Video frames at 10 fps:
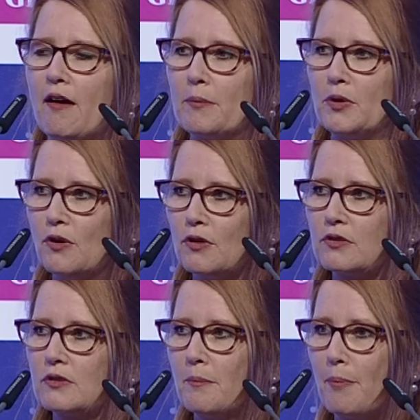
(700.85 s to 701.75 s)

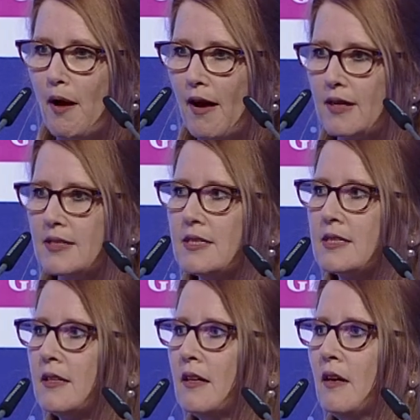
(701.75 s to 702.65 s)
yacht
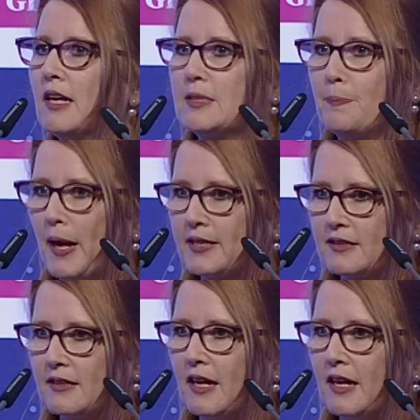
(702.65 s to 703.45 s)
buyers is better,